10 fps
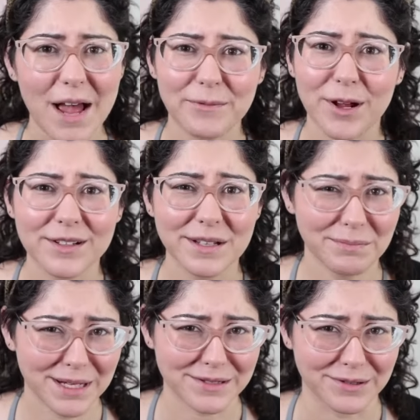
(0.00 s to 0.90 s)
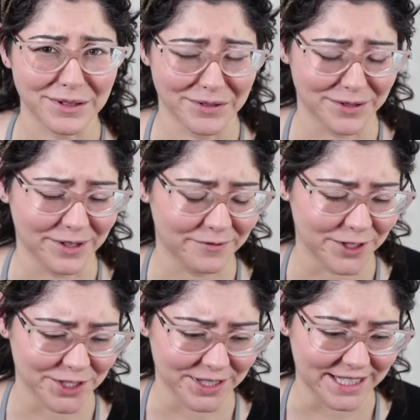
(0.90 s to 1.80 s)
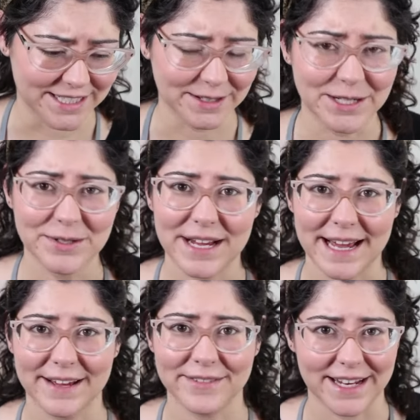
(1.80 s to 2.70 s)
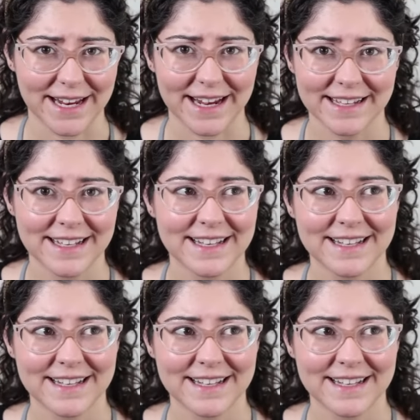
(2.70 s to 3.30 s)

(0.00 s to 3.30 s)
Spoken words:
not a lip pencil user, unfortunately, so I don't have any